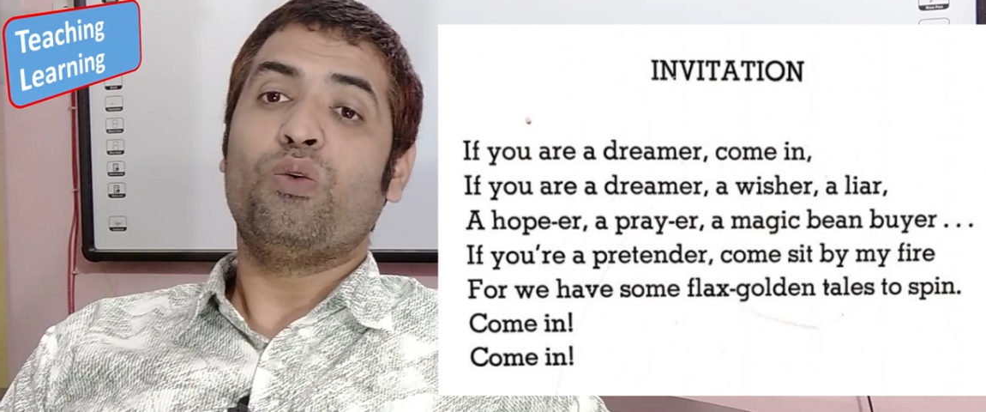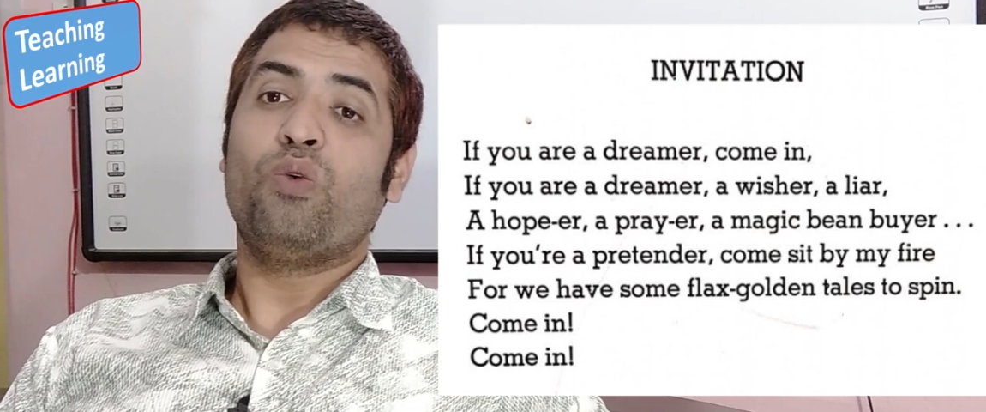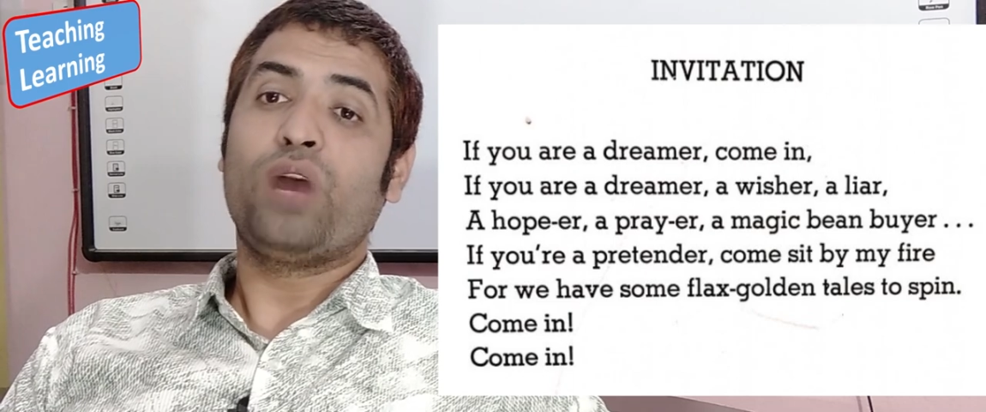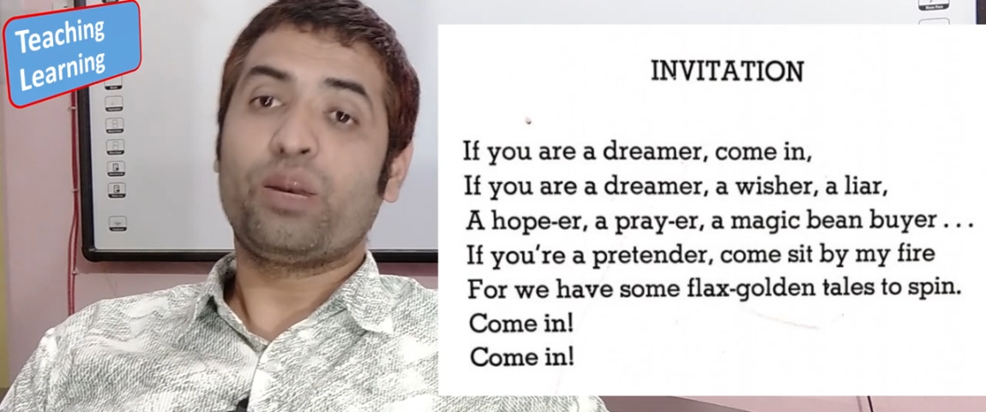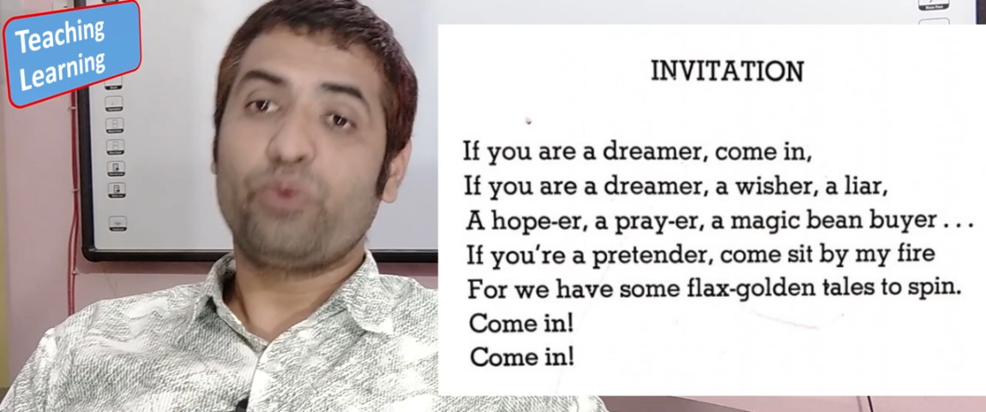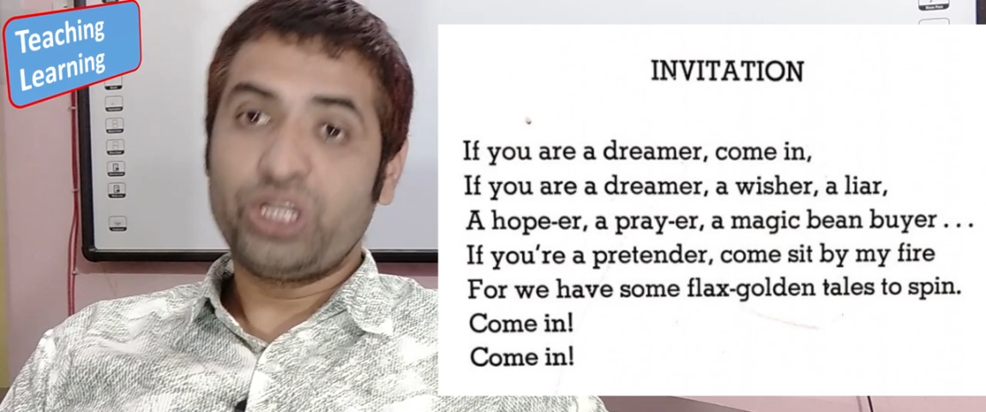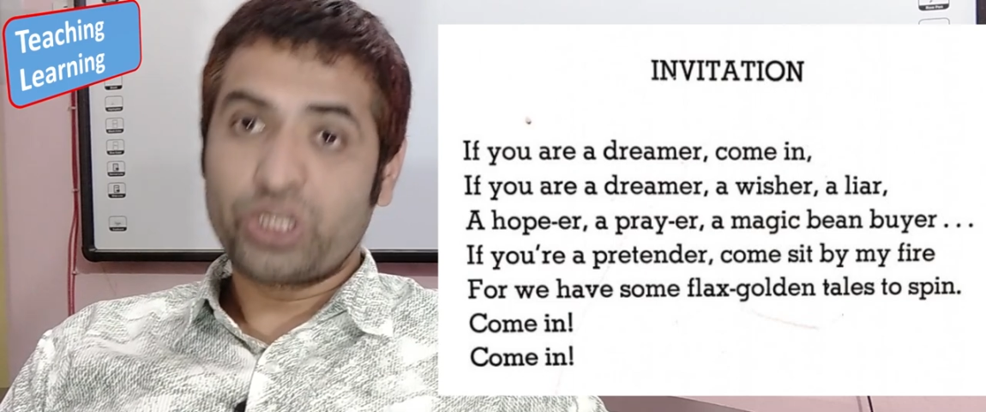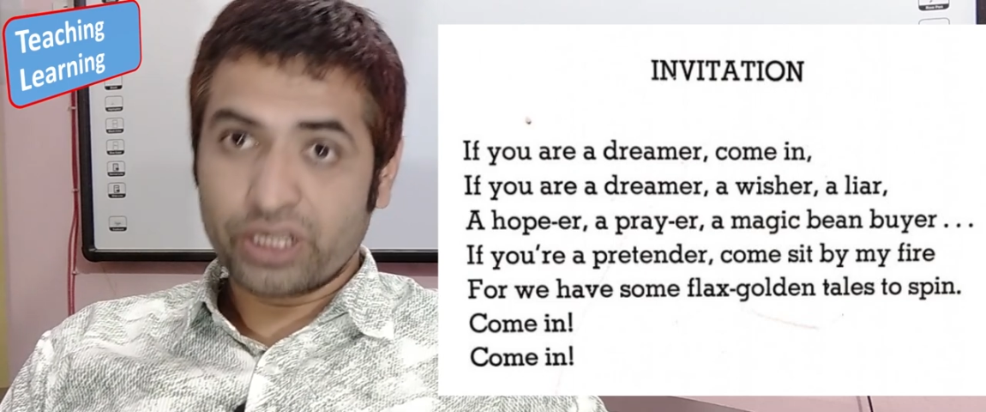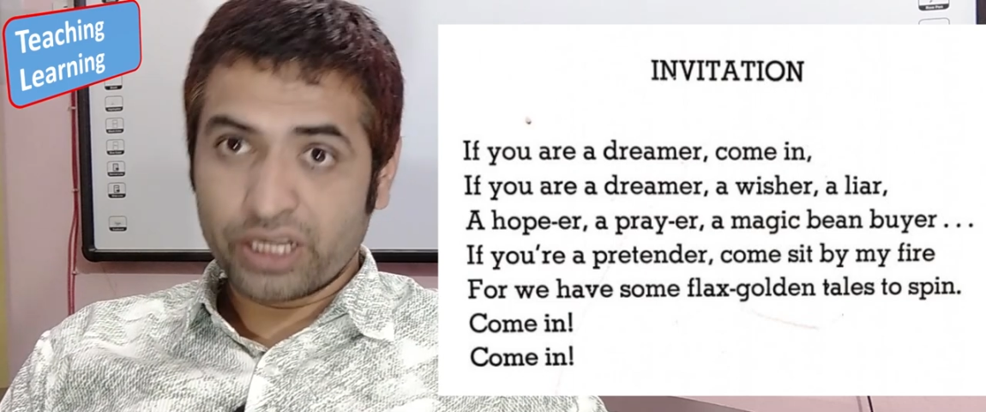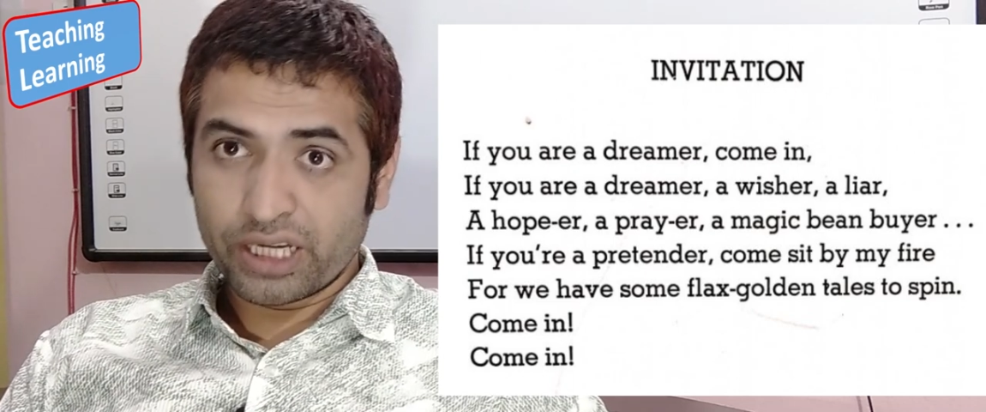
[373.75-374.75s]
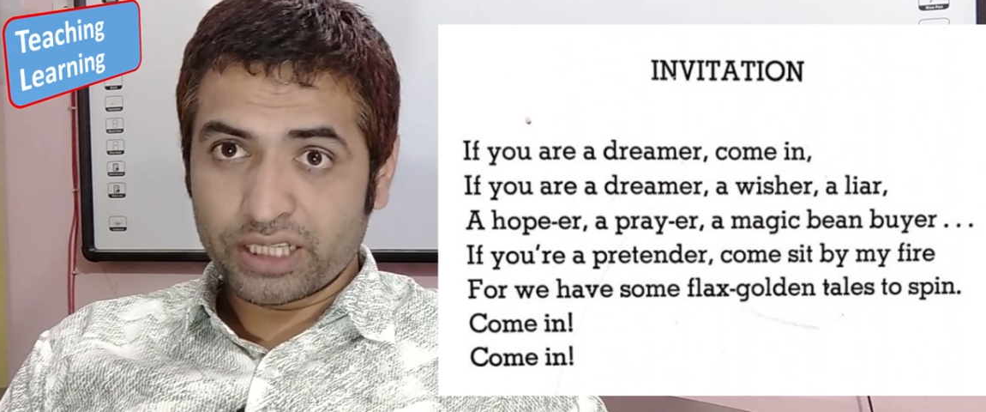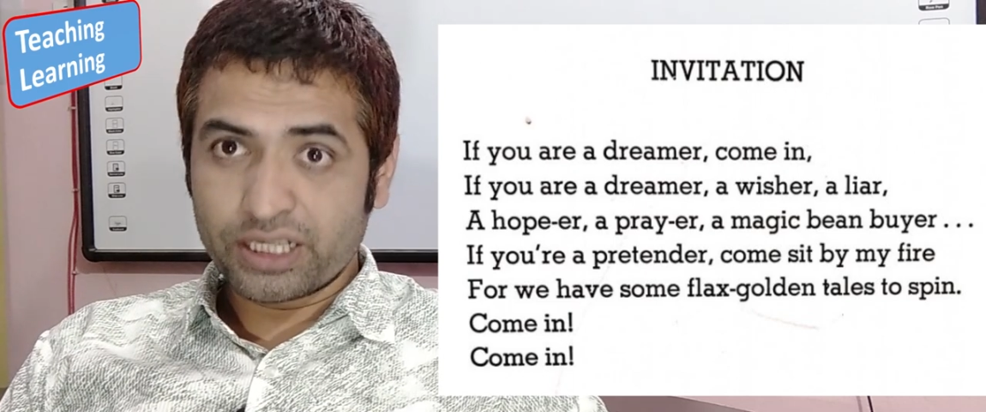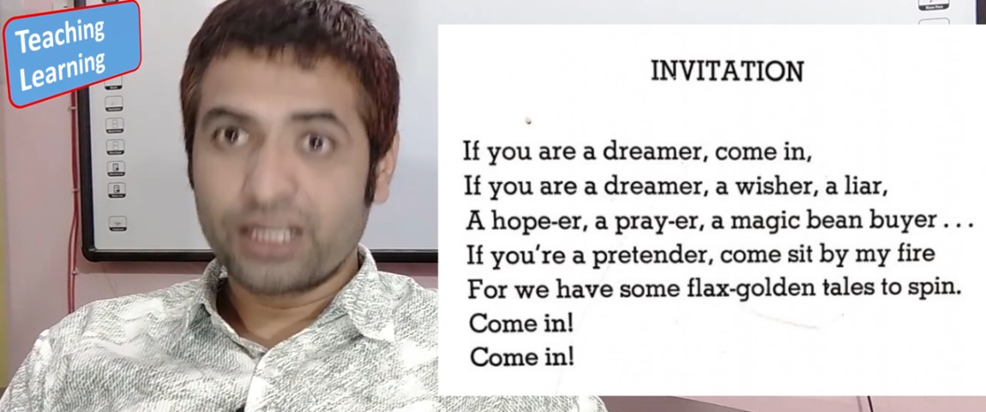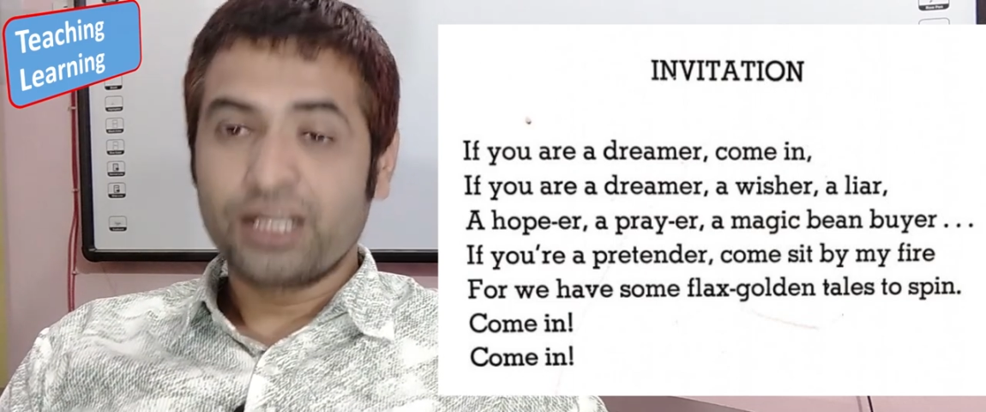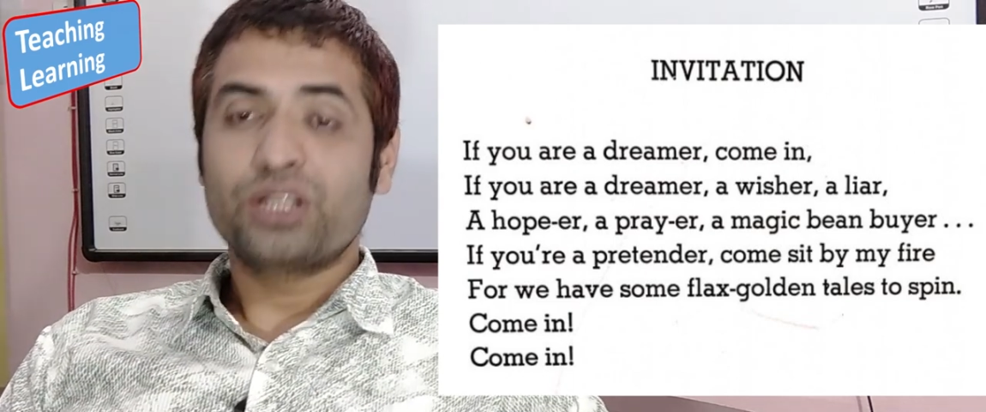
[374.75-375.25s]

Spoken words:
well-wishers.